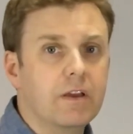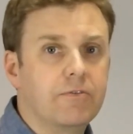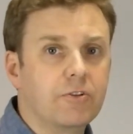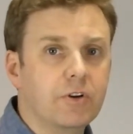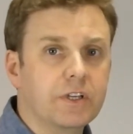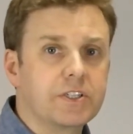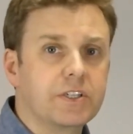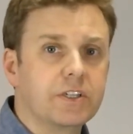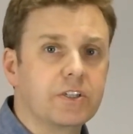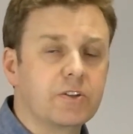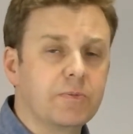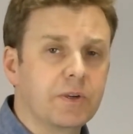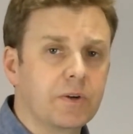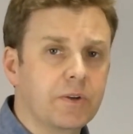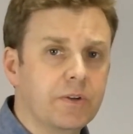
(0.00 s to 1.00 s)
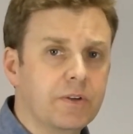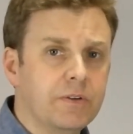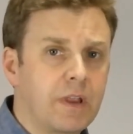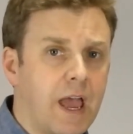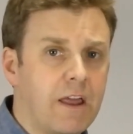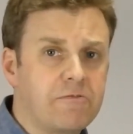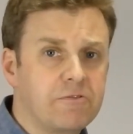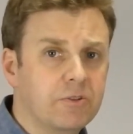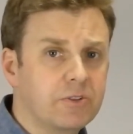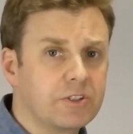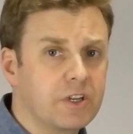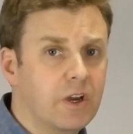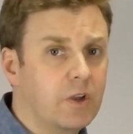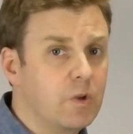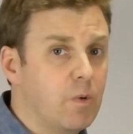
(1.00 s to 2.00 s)
If you're listening to me on
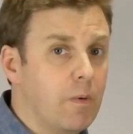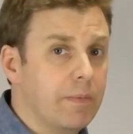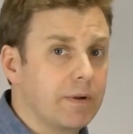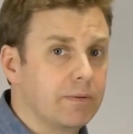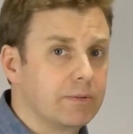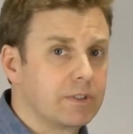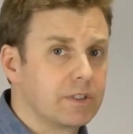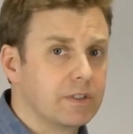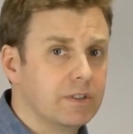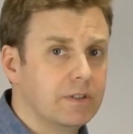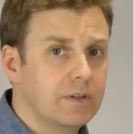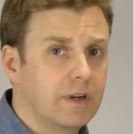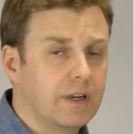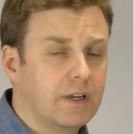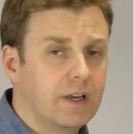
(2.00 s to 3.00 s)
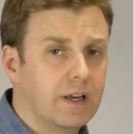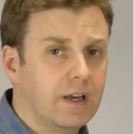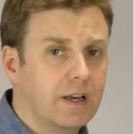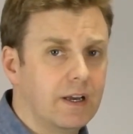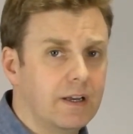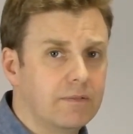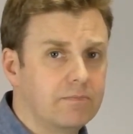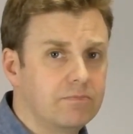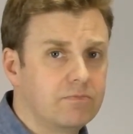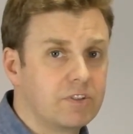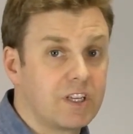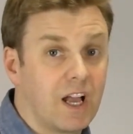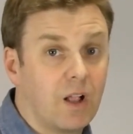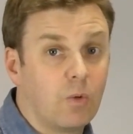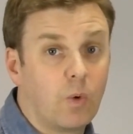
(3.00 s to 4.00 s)
headphones now, you won't be able to
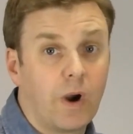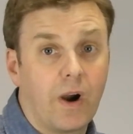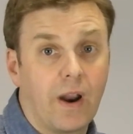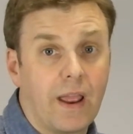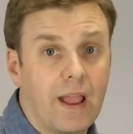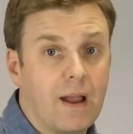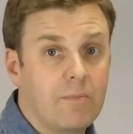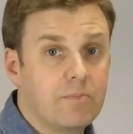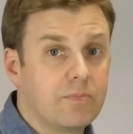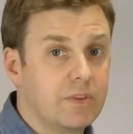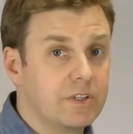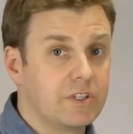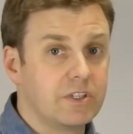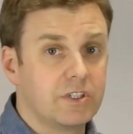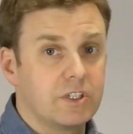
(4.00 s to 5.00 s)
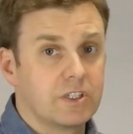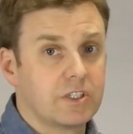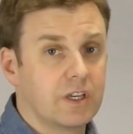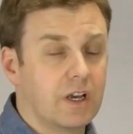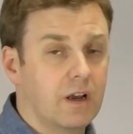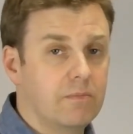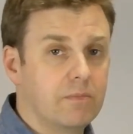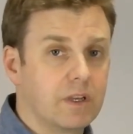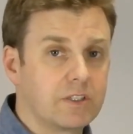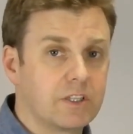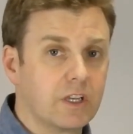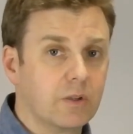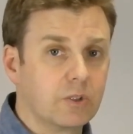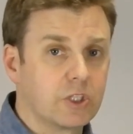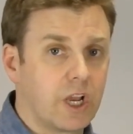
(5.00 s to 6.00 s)
tell where I am. This is just a
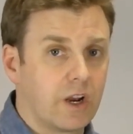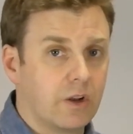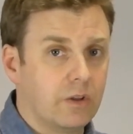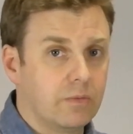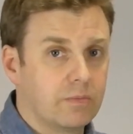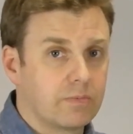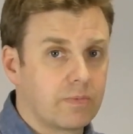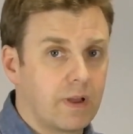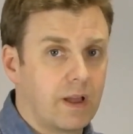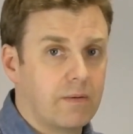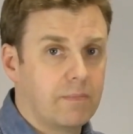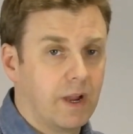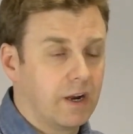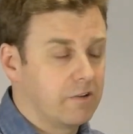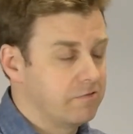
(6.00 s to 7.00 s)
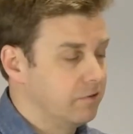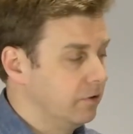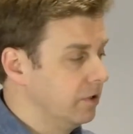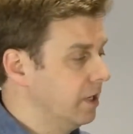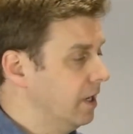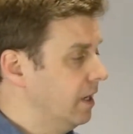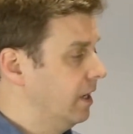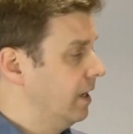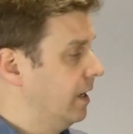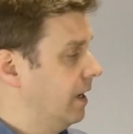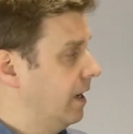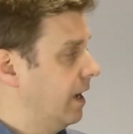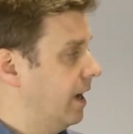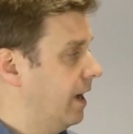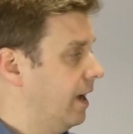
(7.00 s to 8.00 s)
single channel microphone.
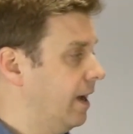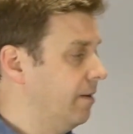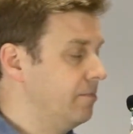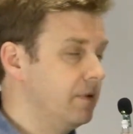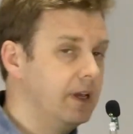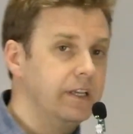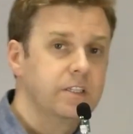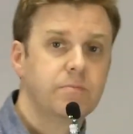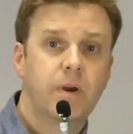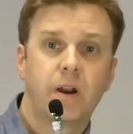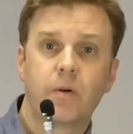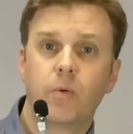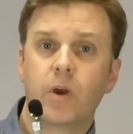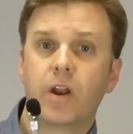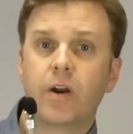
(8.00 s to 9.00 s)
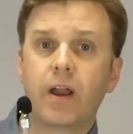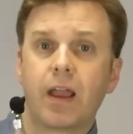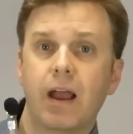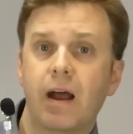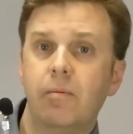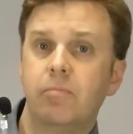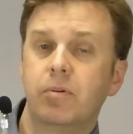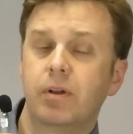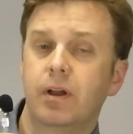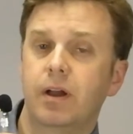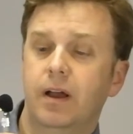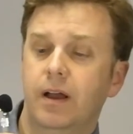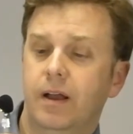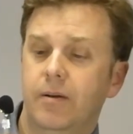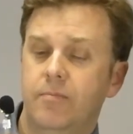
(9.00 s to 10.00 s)
It doesn't matter where I am